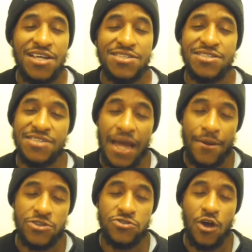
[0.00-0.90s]
to
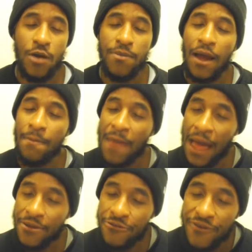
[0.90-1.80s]
Donald Trump. I'm
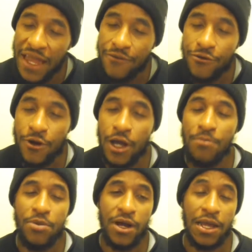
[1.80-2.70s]
not in favor of,
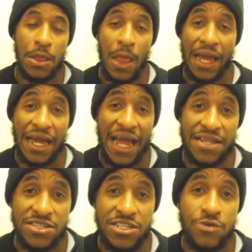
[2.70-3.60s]
but like I had
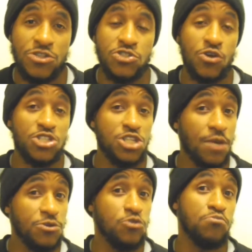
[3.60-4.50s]
to deal with George W.